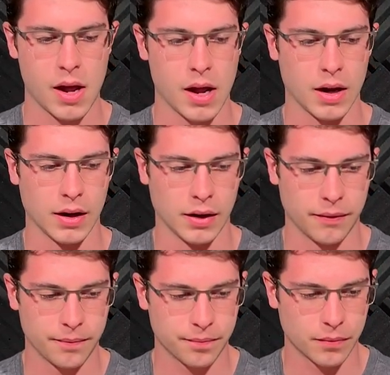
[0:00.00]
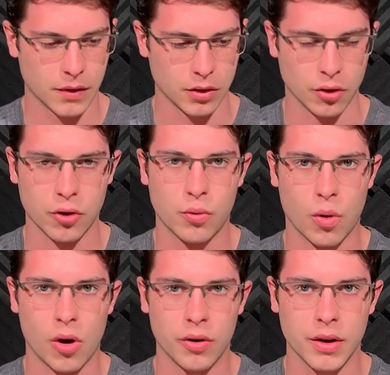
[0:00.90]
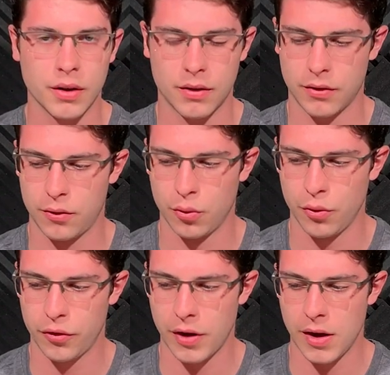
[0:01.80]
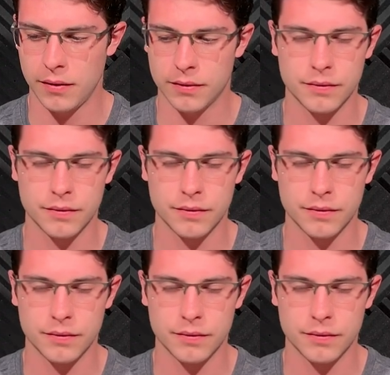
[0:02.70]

a good quality tool set.